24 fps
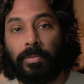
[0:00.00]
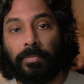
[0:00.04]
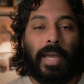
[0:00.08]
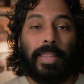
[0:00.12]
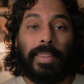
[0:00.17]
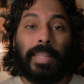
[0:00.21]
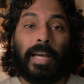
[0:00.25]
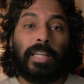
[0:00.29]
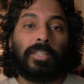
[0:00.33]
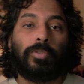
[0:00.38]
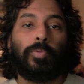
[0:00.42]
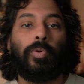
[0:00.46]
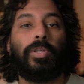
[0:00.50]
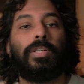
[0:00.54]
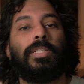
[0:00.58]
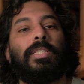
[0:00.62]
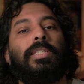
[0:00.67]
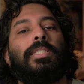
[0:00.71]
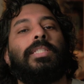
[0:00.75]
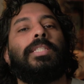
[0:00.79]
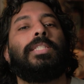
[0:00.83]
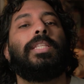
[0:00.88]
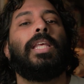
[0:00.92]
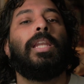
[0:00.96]
And that's where
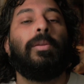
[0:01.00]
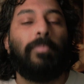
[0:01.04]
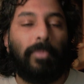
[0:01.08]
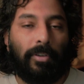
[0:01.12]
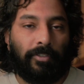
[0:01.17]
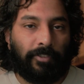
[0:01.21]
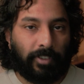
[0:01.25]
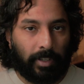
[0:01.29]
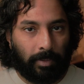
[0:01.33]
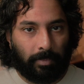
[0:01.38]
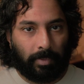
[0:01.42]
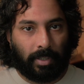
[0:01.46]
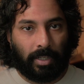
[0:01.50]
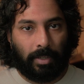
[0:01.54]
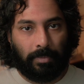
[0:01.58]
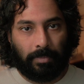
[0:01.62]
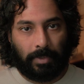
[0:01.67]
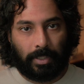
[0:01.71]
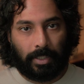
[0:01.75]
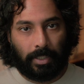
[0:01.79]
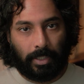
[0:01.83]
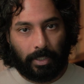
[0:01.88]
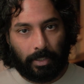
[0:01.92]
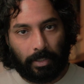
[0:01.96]
cinema film
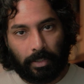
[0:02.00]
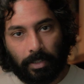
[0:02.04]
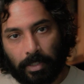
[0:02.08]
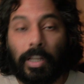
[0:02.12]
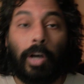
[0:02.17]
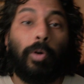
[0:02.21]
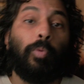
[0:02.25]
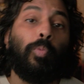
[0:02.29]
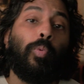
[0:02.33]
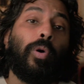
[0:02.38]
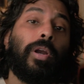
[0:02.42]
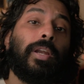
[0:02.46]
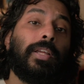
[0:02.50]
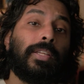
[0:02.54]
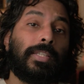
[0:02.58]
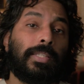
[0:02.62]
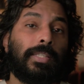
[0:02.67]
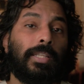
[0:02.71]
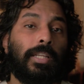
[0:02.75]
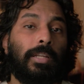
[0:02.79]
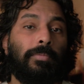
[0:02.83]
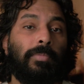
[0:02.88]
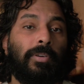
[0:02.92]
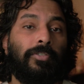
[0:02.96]
comes in. Now, what is
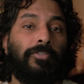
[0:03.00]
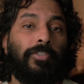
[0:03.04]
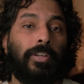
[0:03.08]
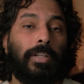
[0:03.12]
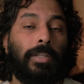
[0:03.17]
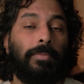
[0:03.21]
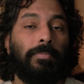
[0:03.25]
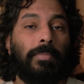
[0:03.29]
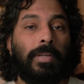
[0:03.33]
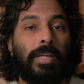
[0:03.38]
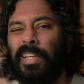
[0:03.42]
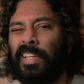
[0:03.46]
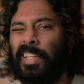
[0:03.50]
cinema film?